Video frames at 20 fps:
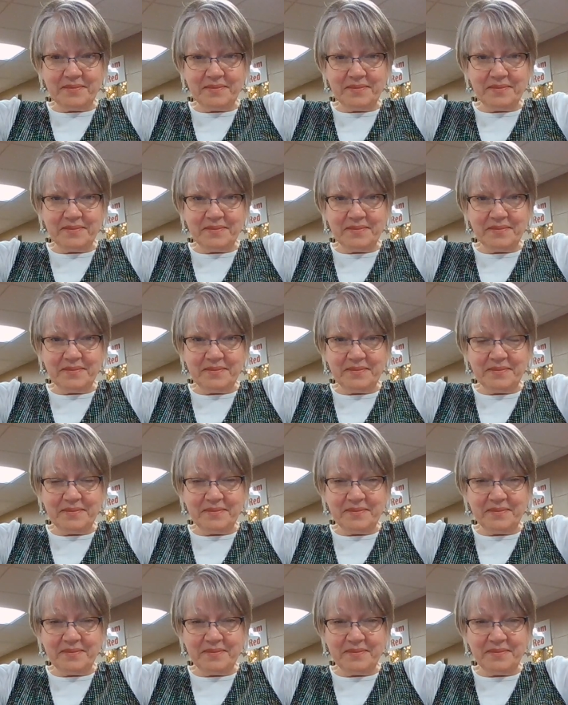
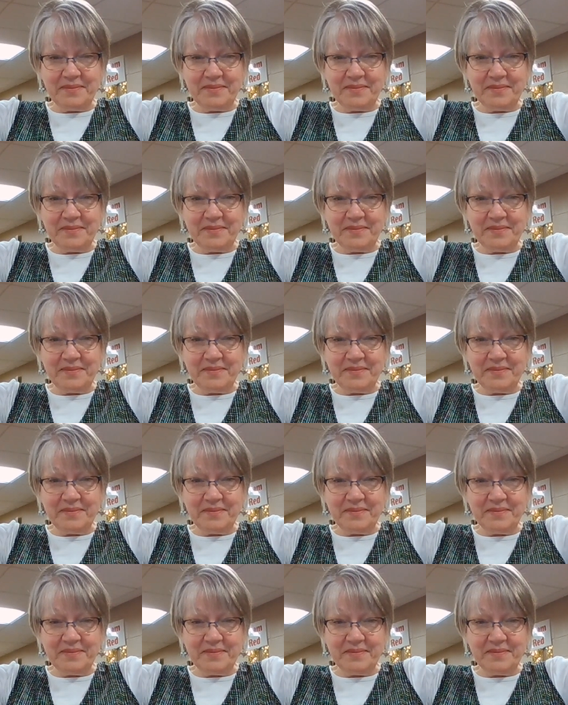
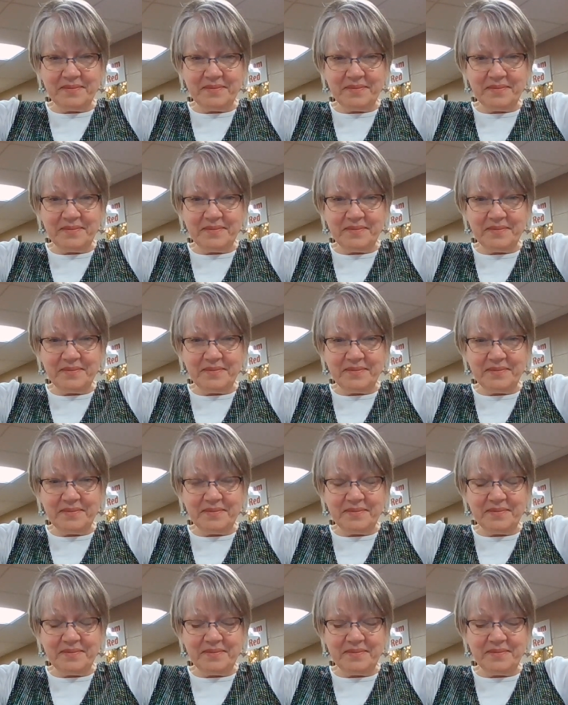
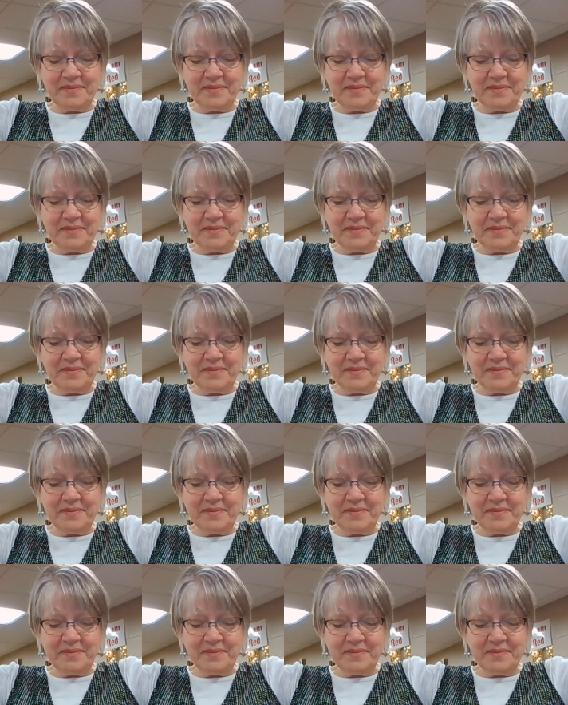
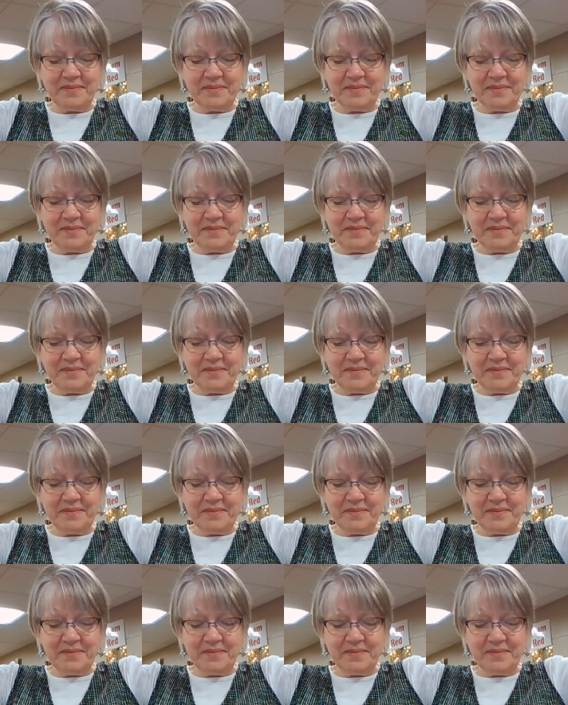
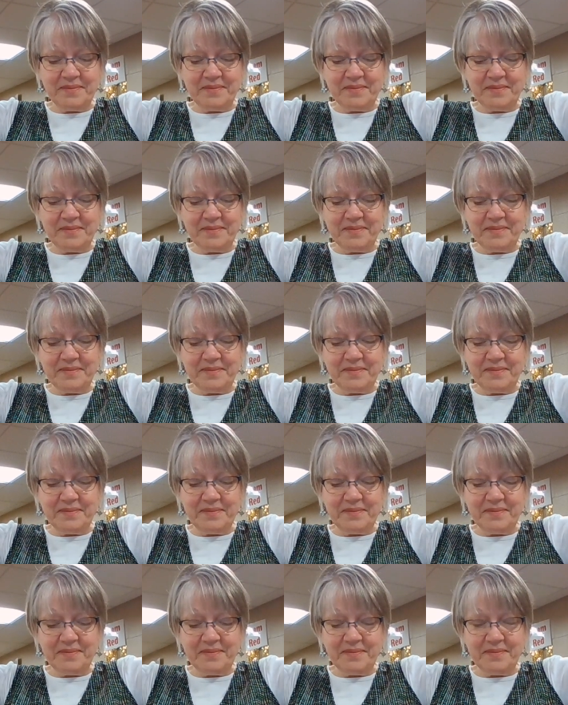
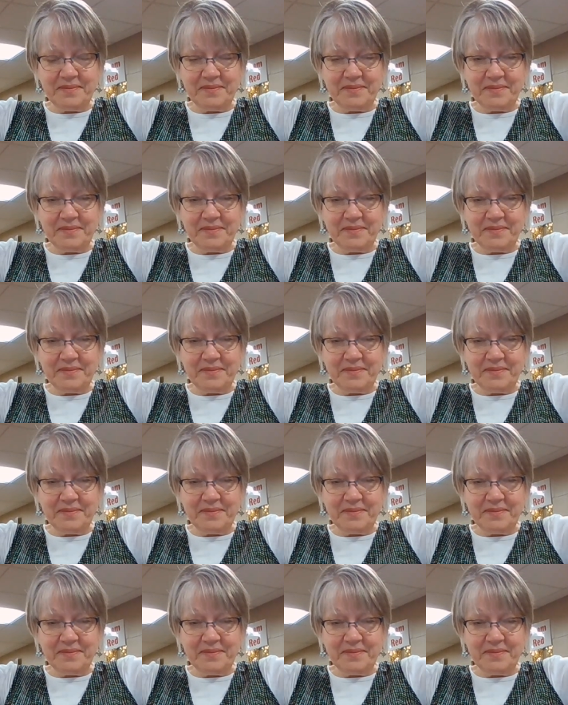Nothing is said.